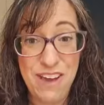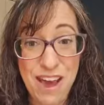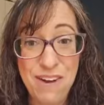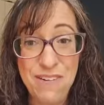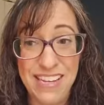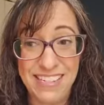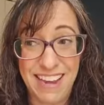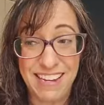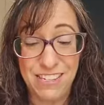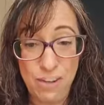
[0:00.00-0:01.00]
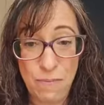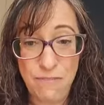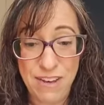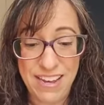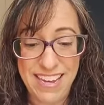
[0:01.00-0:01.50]
know it's like super
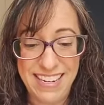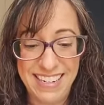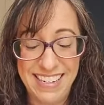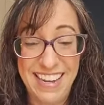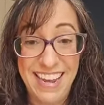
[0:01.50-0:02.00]
fun.